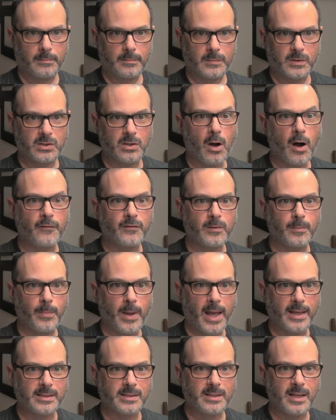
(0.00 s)
Soft
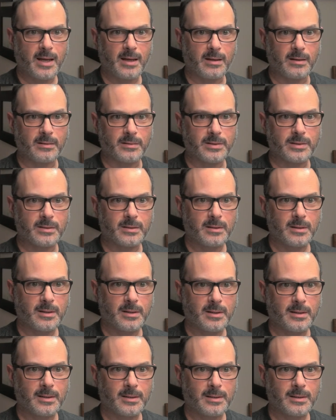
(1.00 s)
pastels.
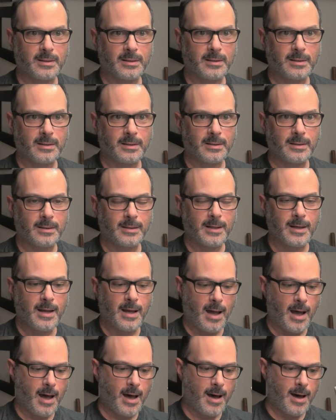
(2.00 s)

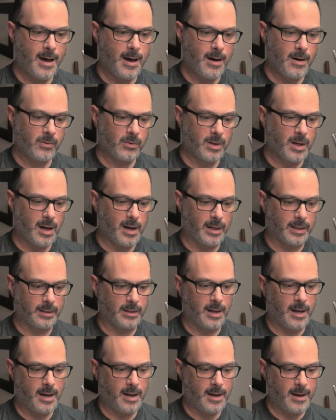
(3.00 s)
Oh God,
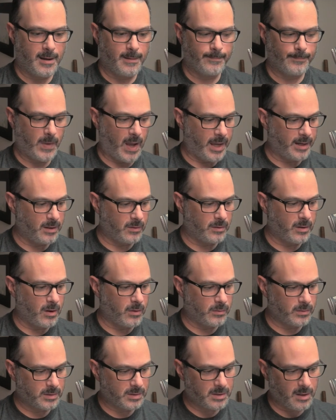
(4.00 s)
um, I don't
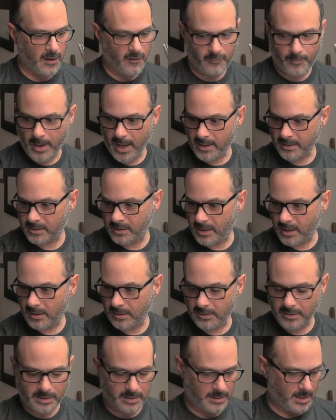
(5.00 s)
own soft
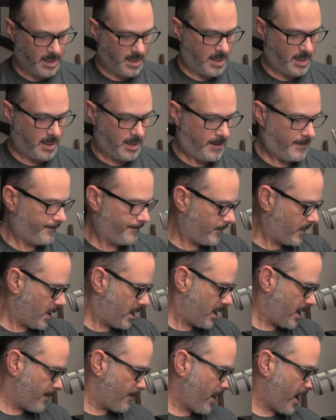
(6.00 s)
pastels.
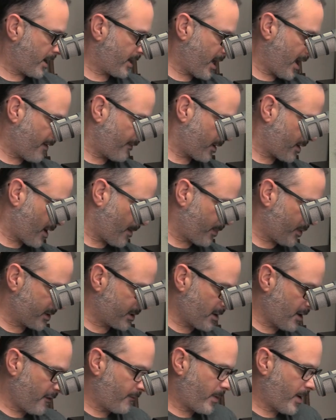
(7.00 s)
Uh, I might have a couple
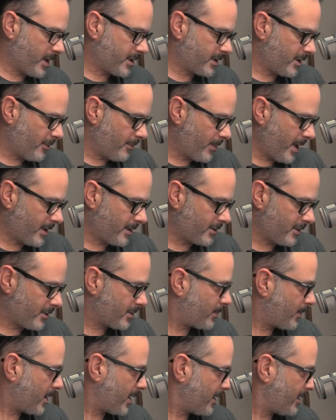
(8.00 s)
soft pastel
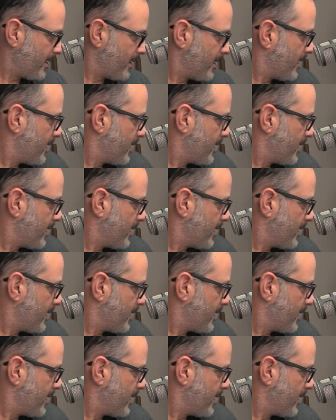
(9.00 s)
pencils, but